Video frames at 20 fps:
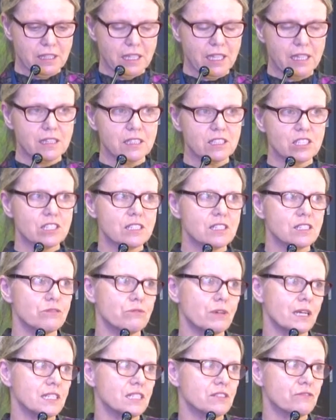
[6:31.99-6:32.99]
and it just
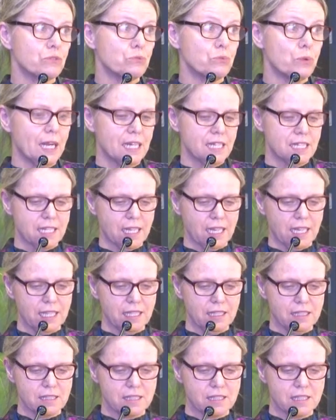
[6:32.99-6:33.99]
runs for one
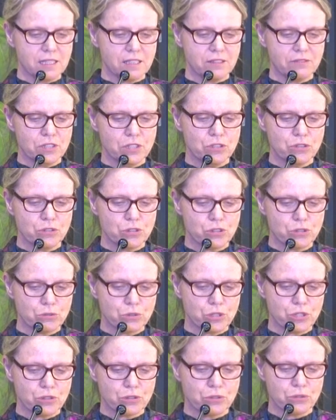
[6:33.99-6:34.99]
day instead of the usual
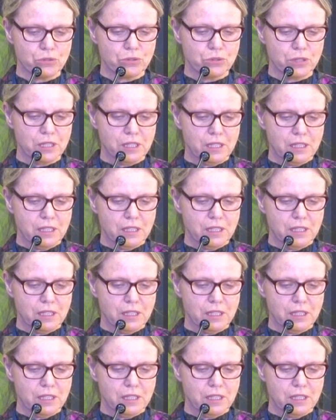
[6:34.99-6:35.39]
two.